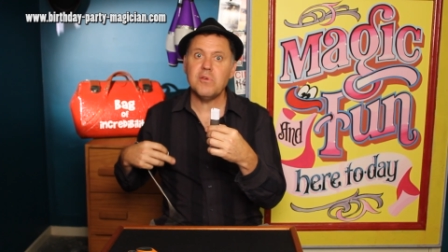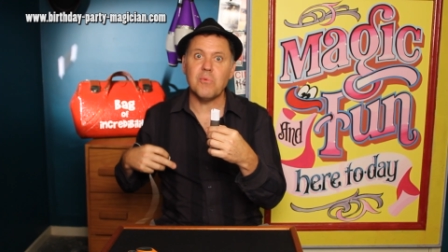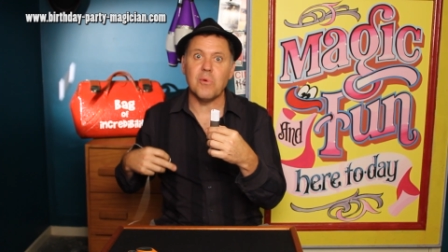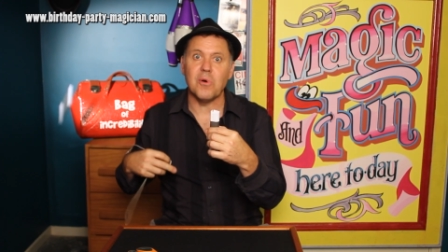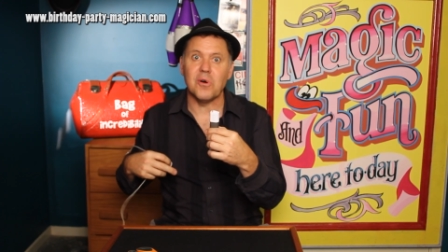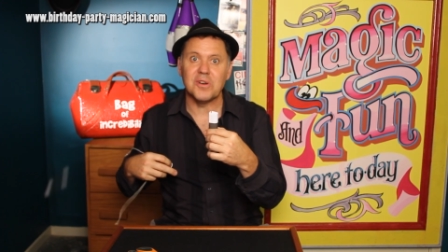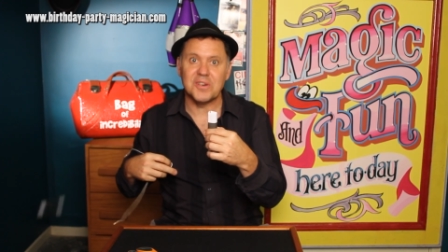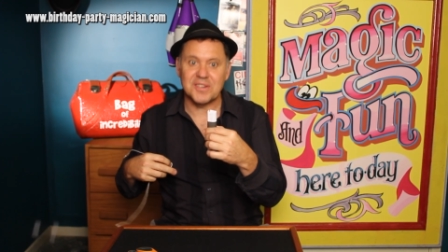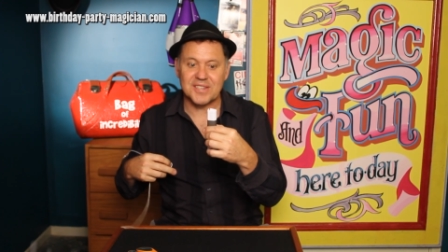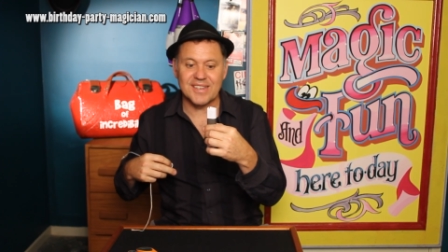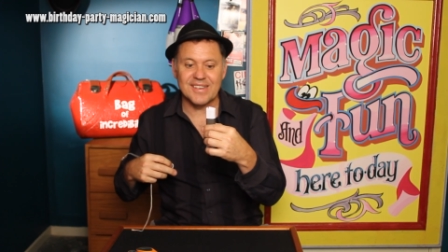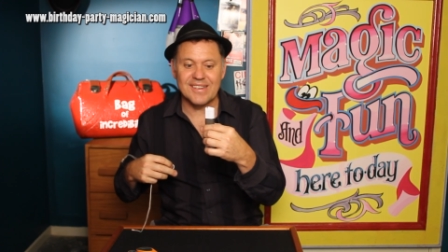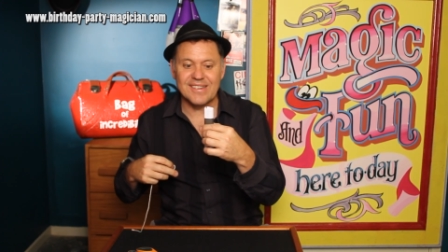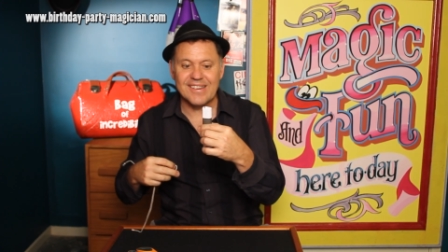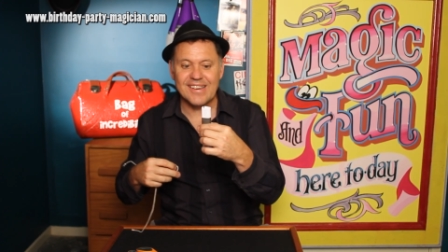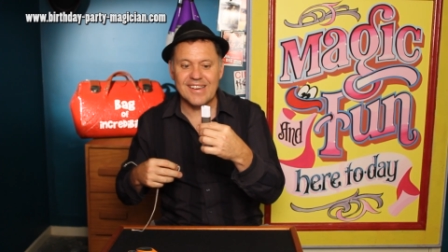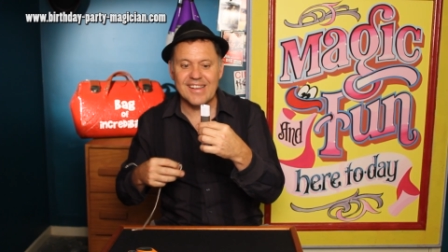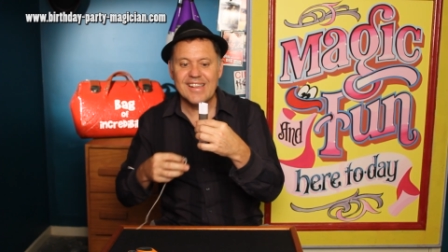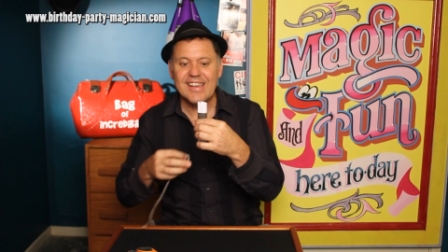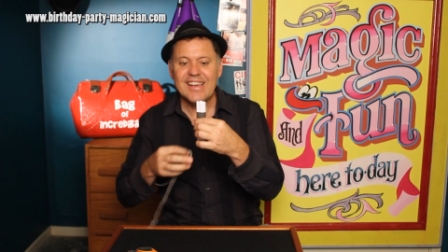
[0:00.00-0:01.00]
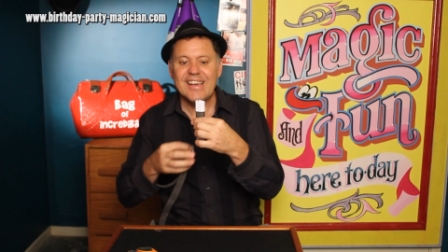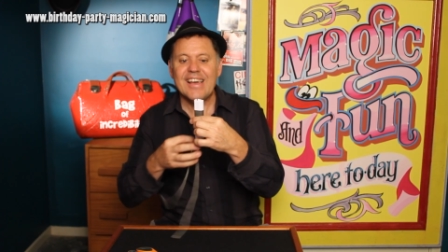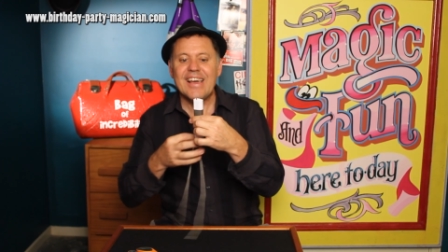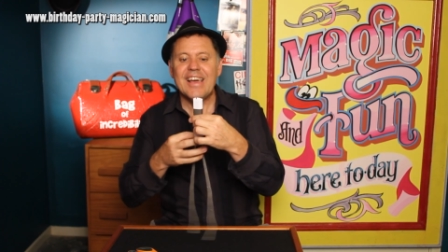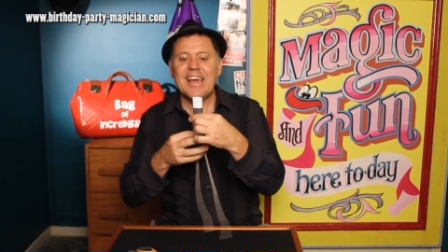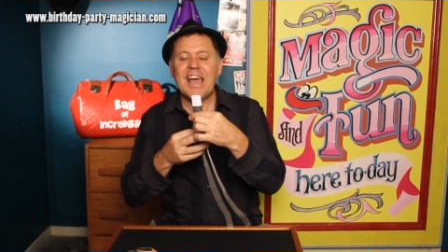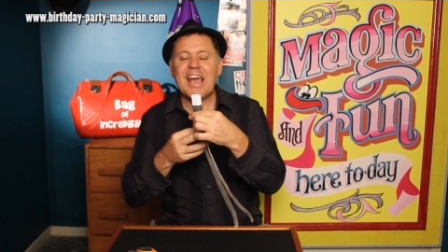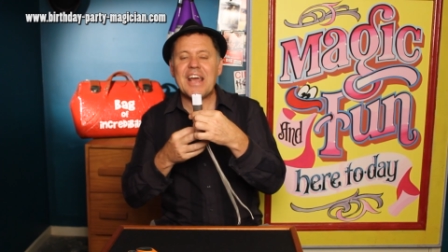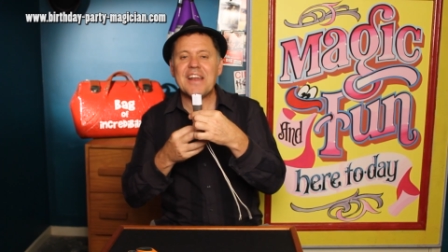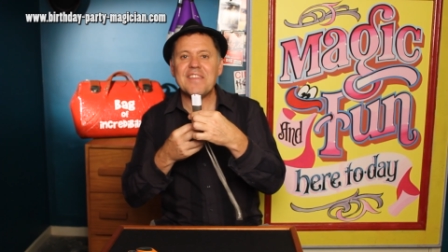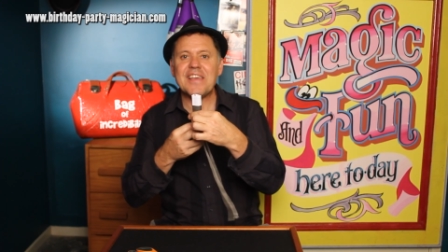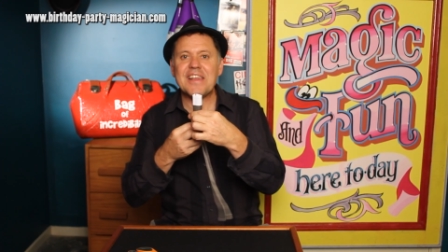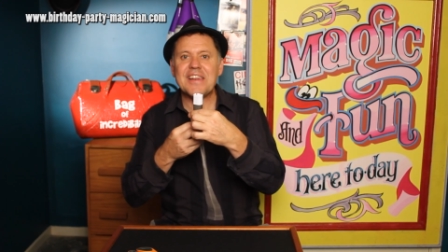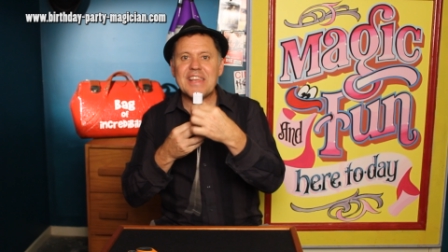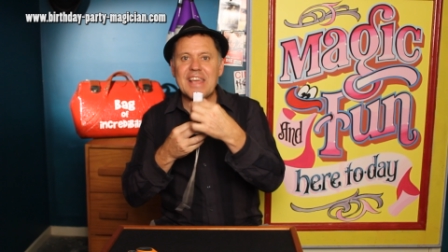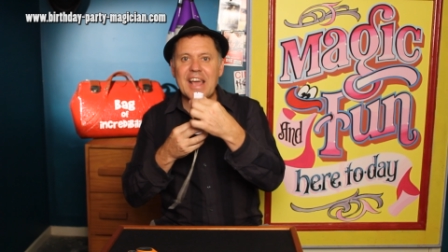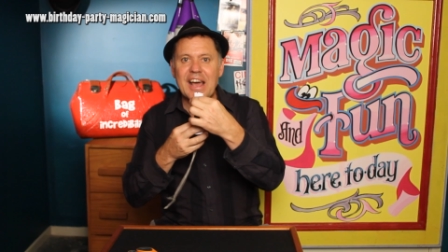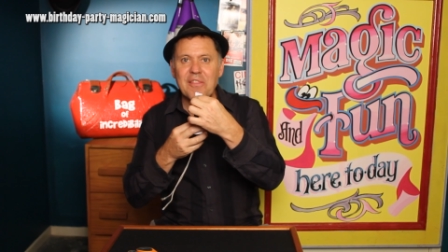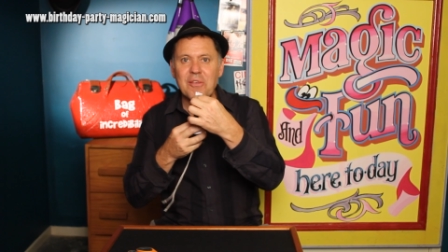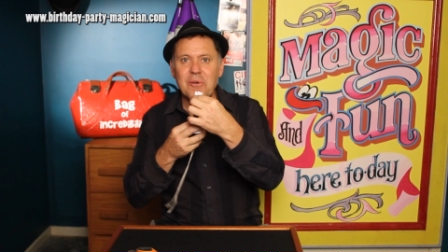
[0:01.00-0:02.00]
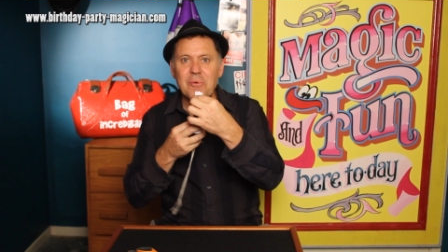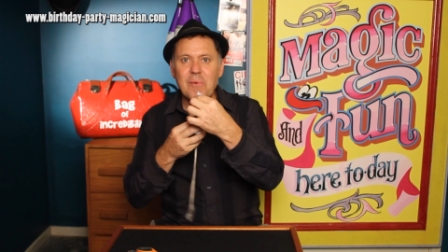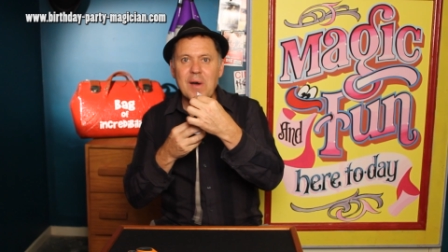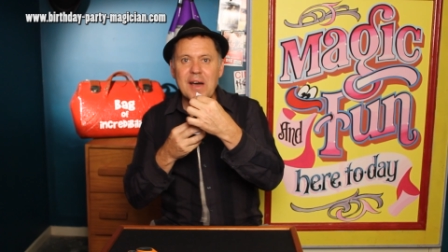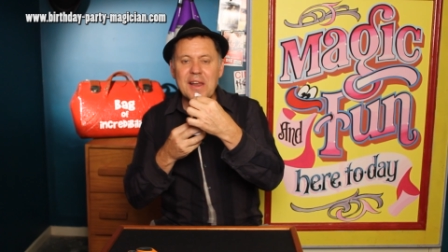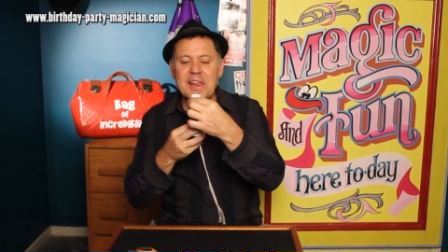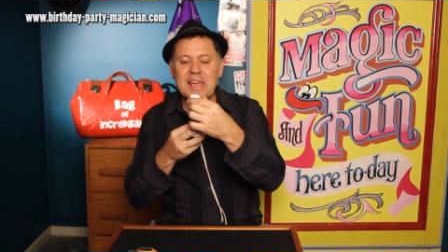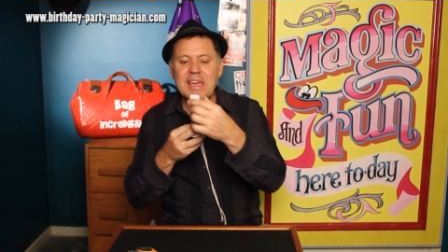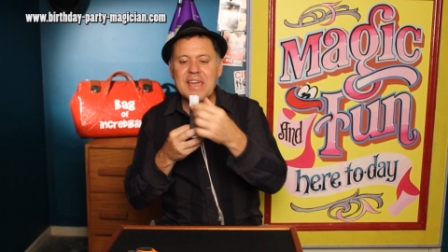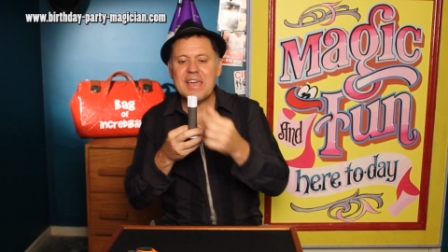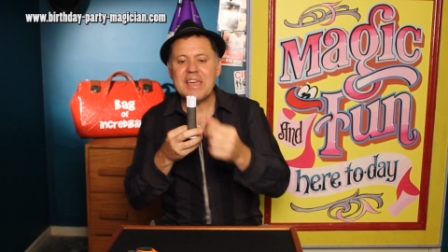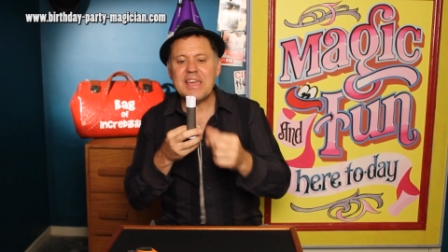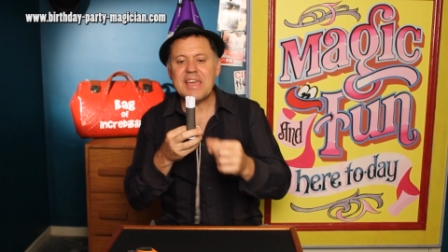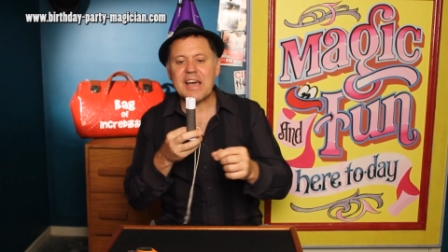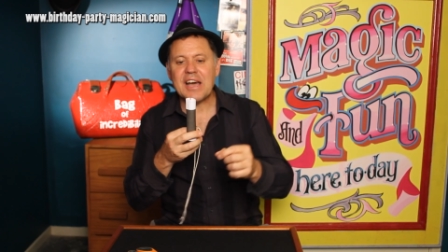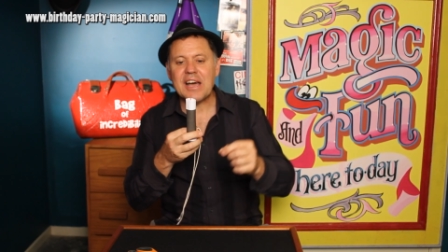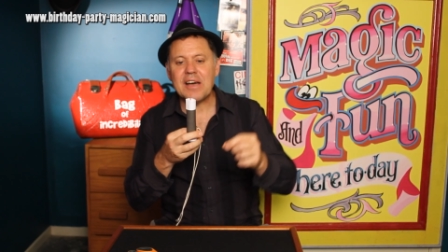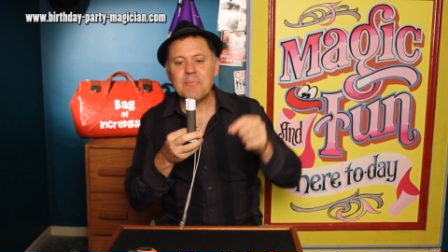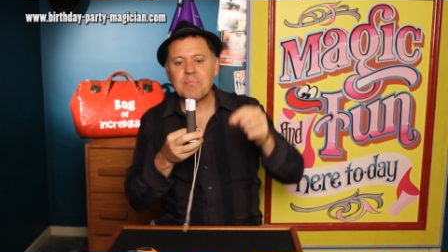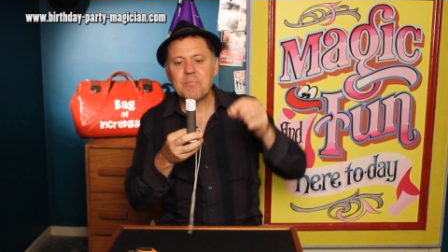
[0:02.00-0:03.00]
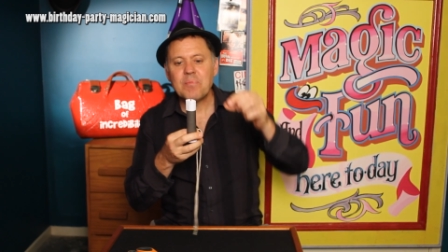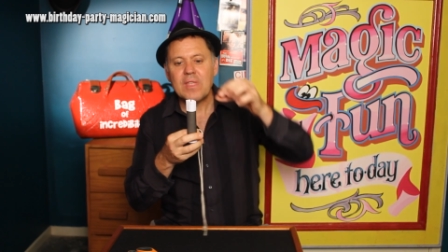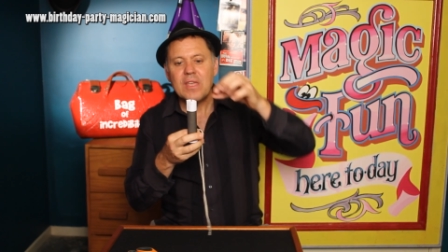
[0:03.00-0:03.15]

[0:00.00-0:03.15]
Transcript: want, all right? And then the other one here,